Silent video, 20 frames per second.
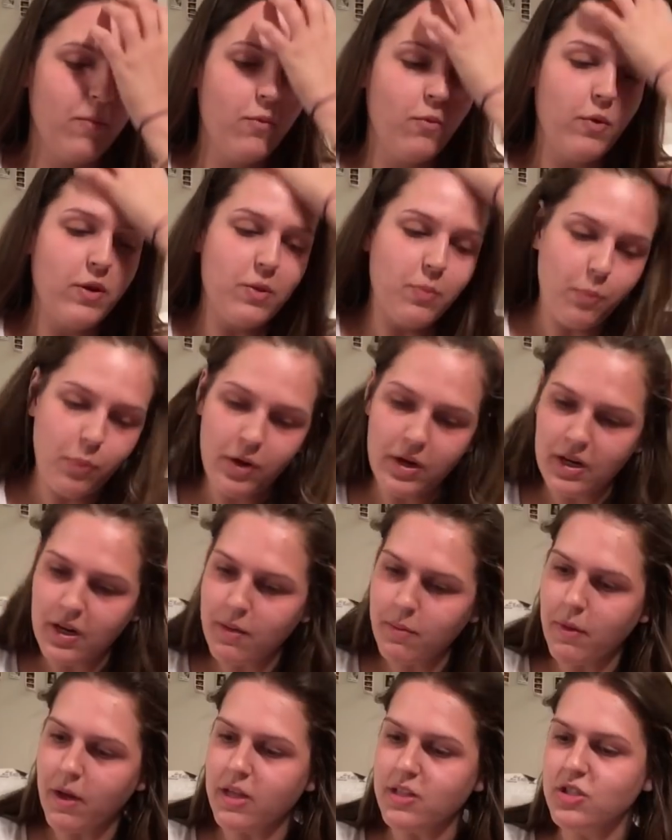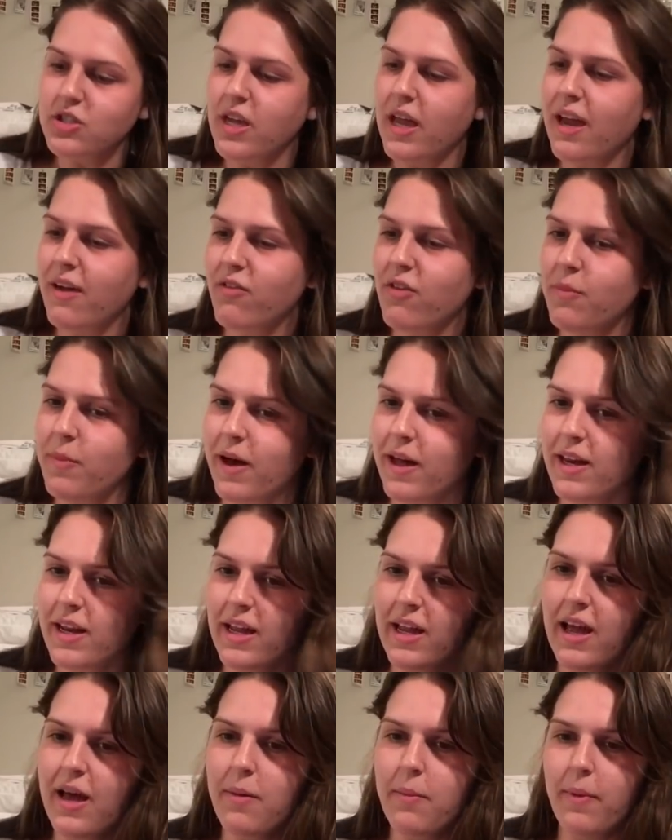with pretty much
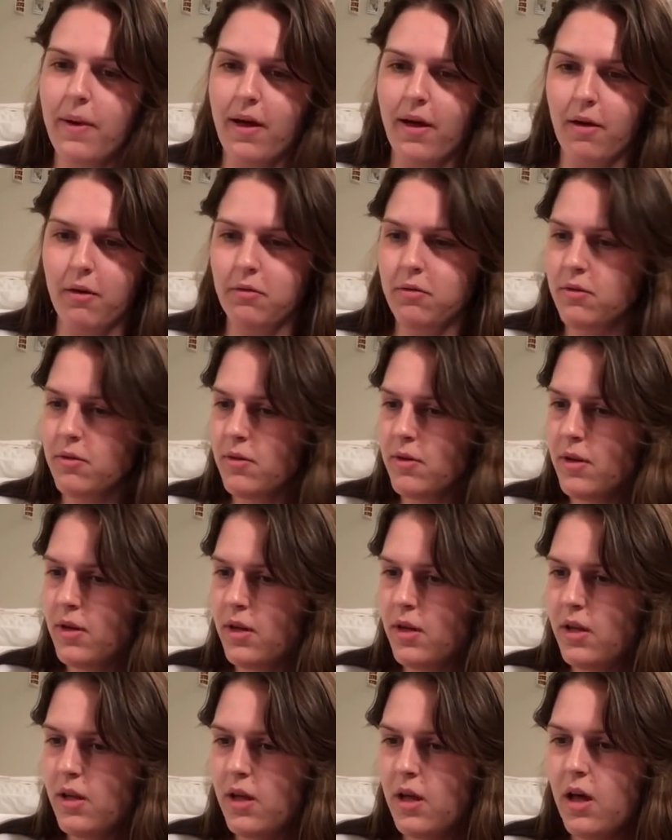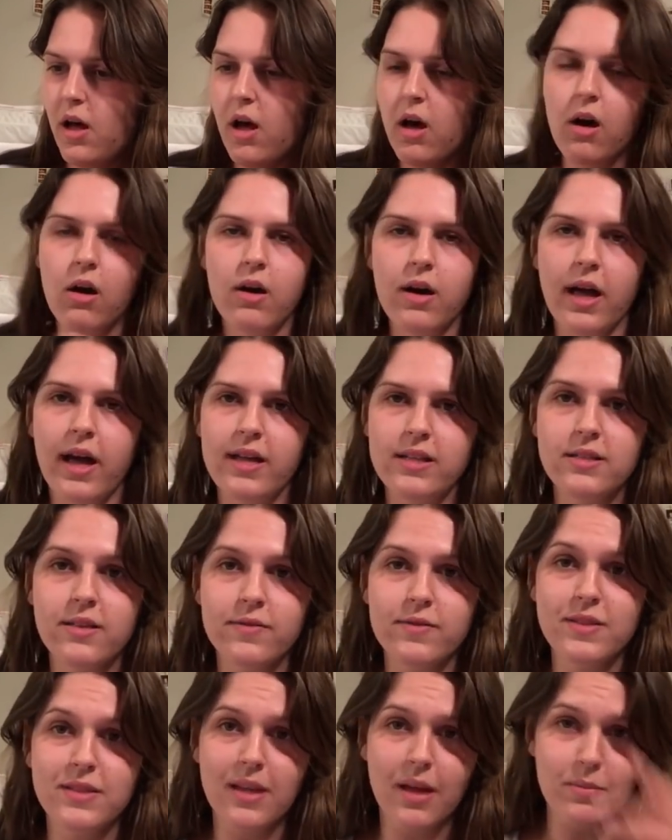everybody about all kinds
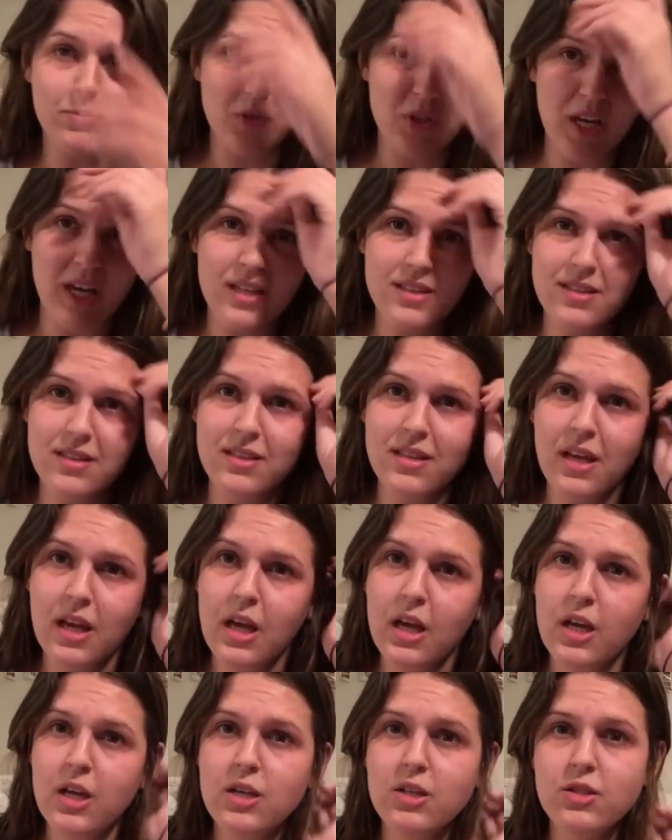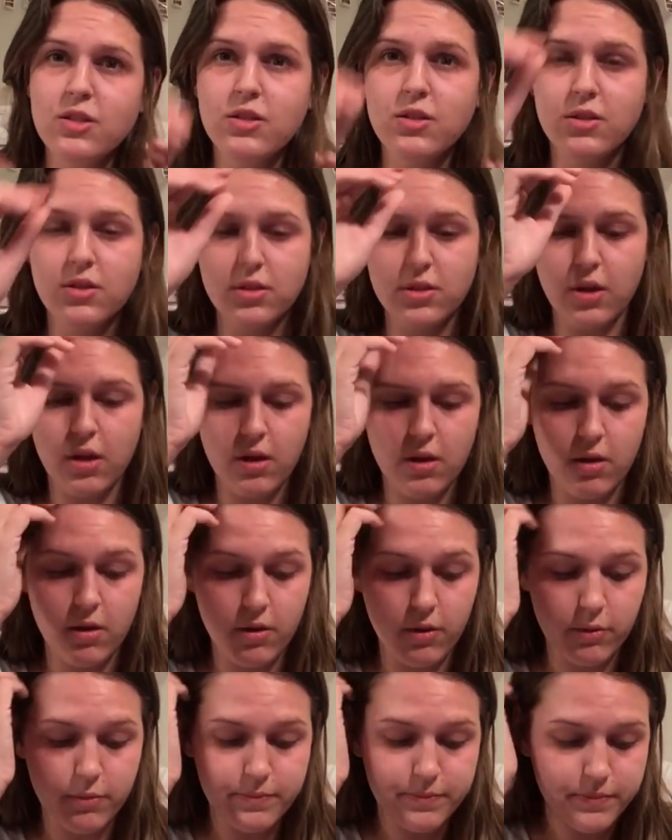of subjects.
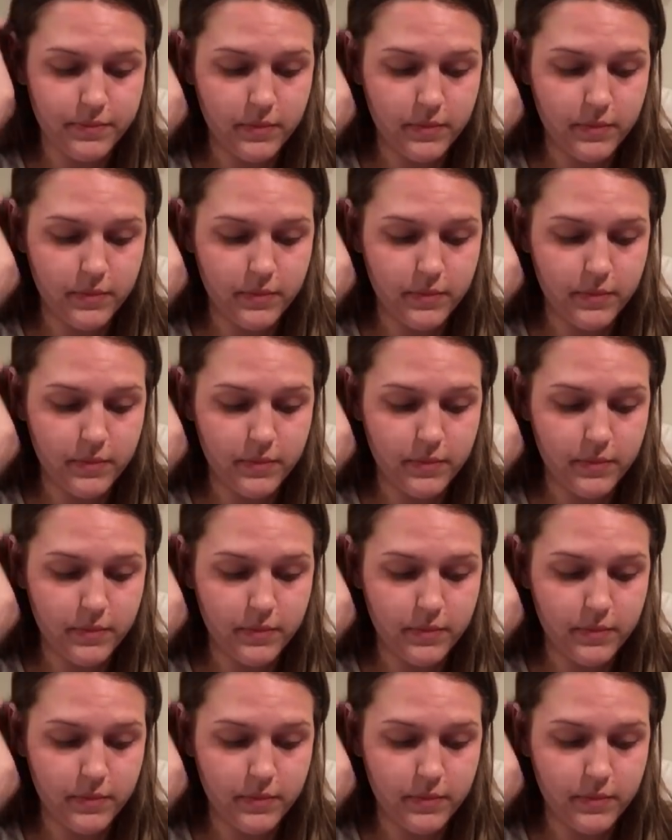So